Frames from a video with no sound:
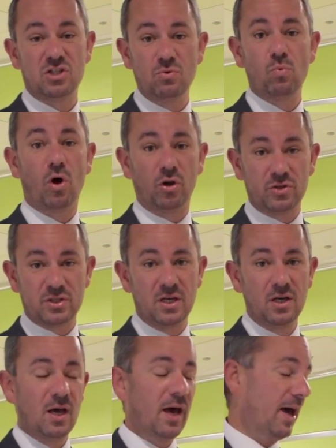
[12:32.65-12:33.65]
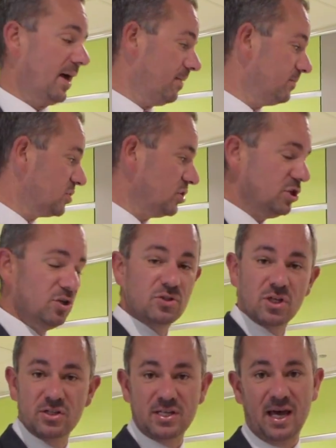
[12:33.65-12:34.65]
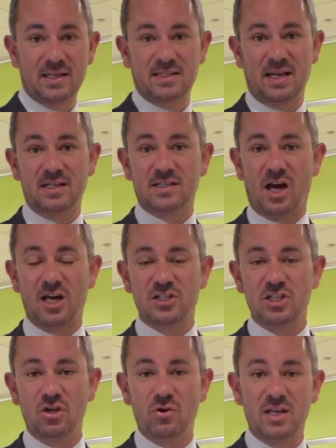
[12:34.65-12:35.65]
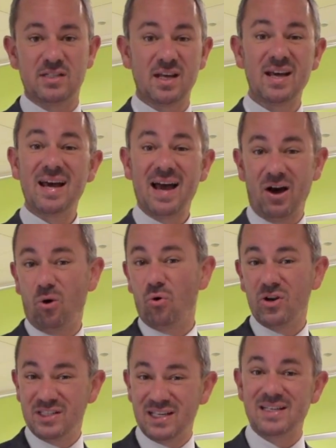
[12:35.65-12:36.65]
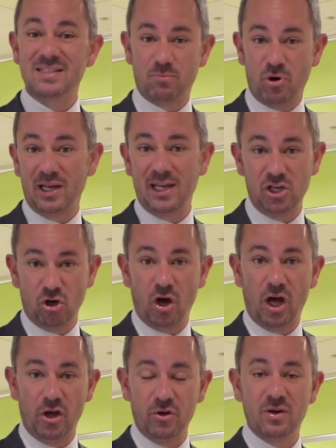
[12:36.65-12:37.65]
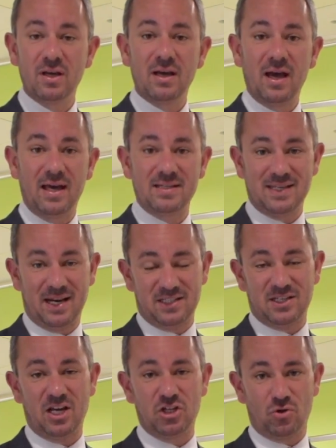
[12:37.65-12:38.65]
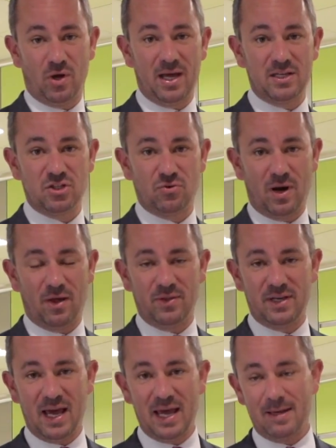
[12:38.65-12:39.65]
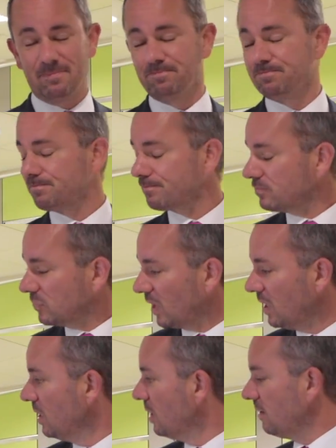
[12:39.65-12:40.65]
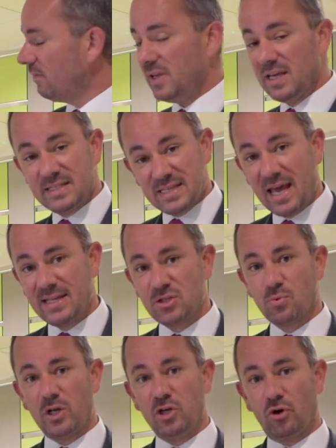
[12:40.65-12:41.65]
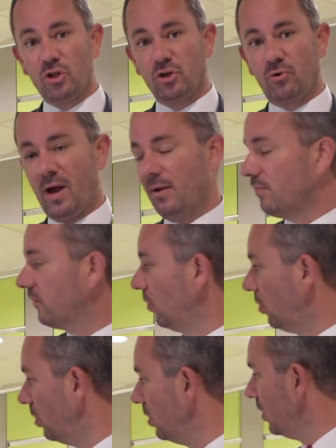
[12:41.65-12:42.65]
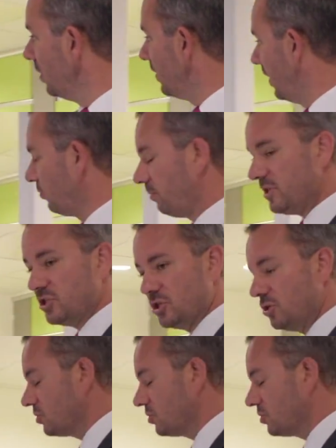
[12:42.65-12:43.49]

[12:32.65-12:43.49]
you want, to use those hand sanitizer units, or indeed to bring in your own and sanitize your hands throughout the day. For year 10s, when you're on the ground floor, there will be 2